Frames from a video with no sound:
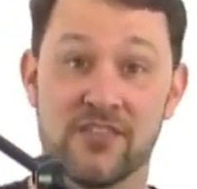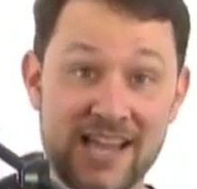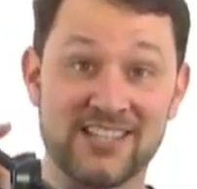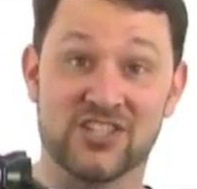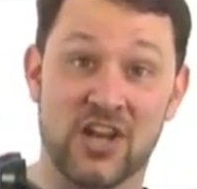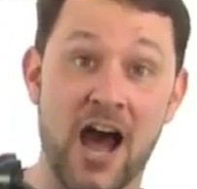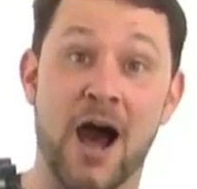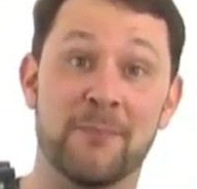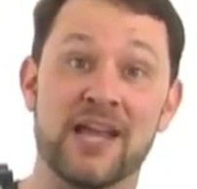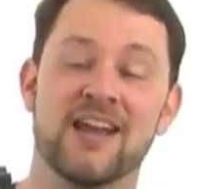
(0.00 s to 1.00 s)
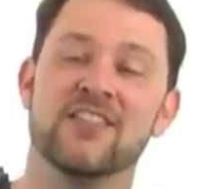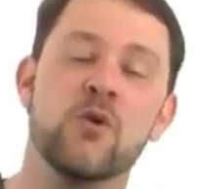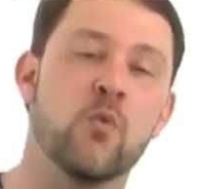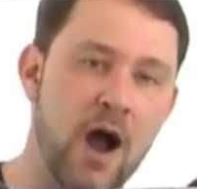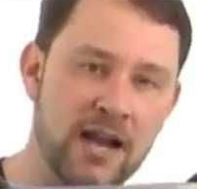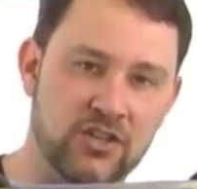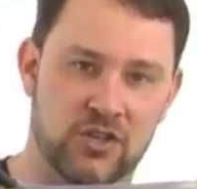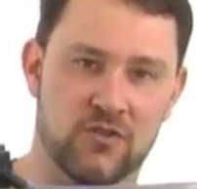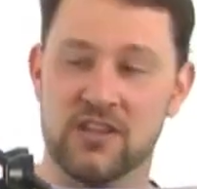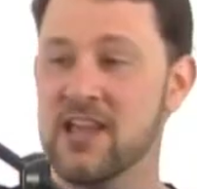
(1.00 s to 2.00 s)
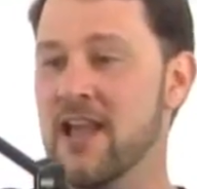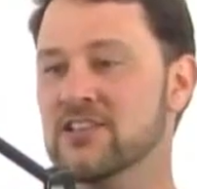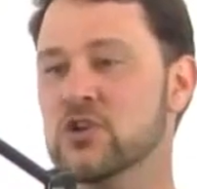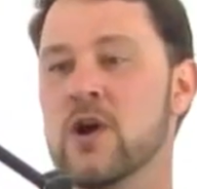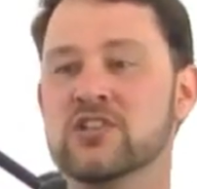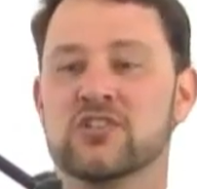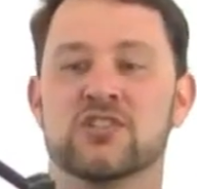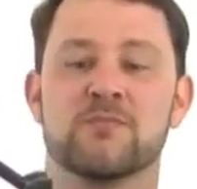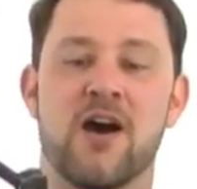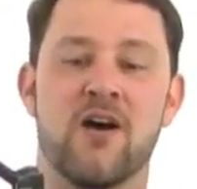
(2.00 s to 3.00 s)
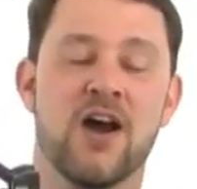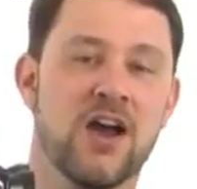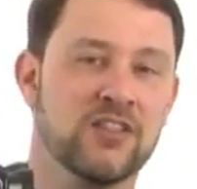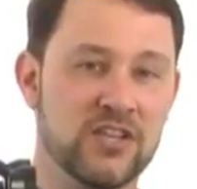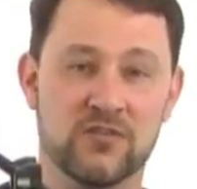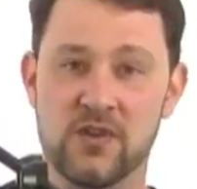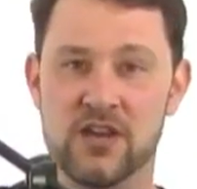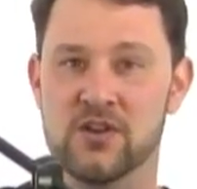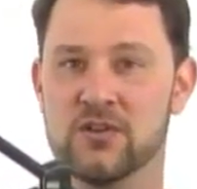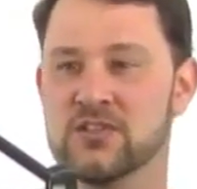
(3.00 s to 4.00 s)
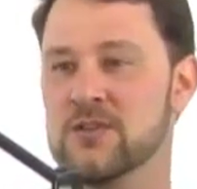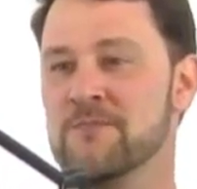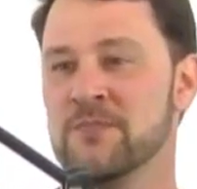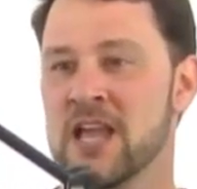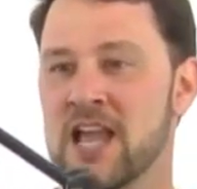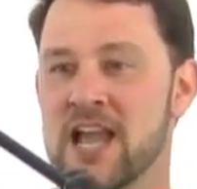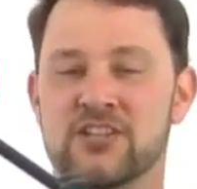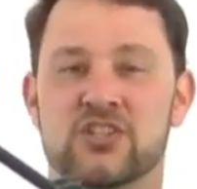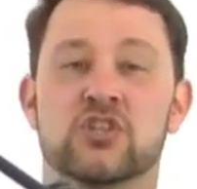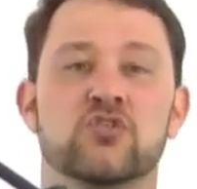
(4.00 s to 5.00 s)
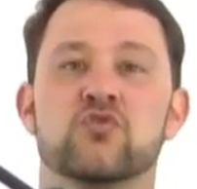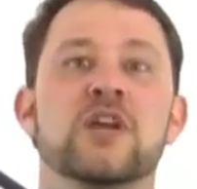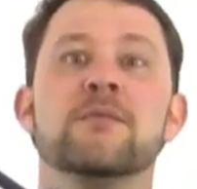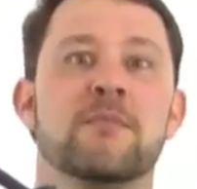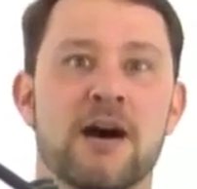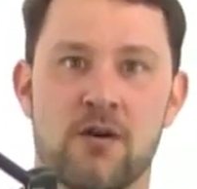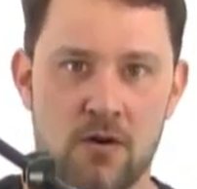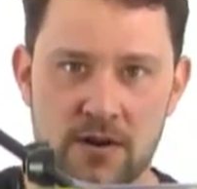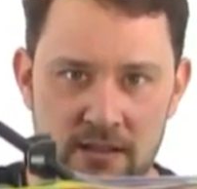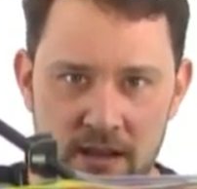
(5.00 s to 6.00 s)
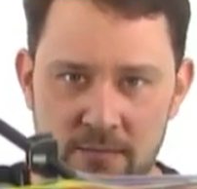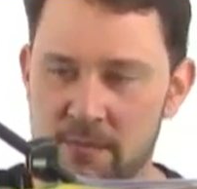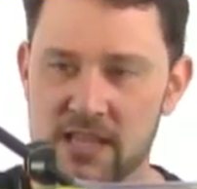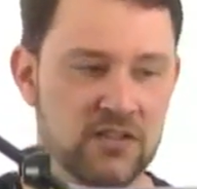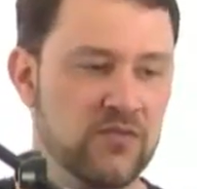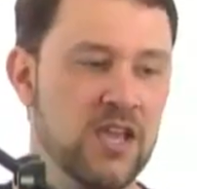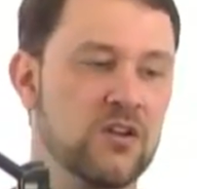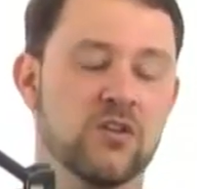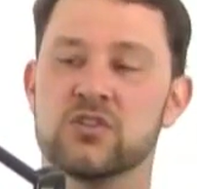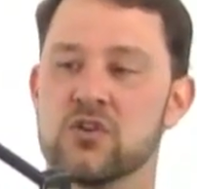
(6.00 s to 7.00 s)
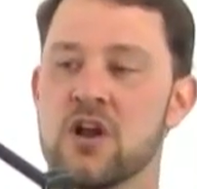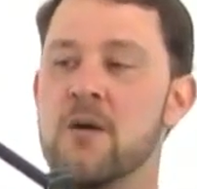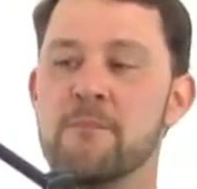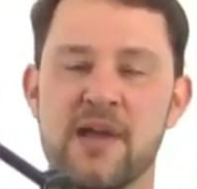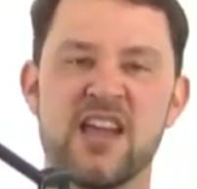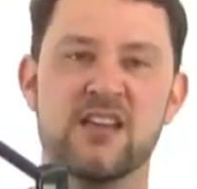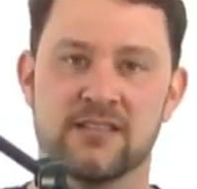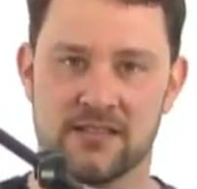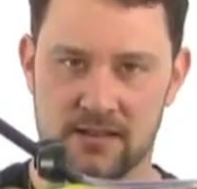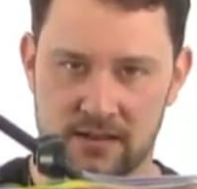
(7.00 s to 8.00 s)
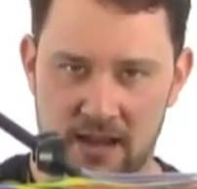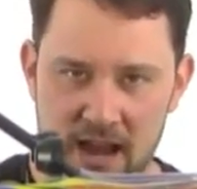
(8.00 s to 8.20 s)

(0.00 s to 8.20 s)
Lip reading: They stop and they watch you. Then they ask questions about these vehicles and just dream about owning them. I mean, these vehicles are amazing.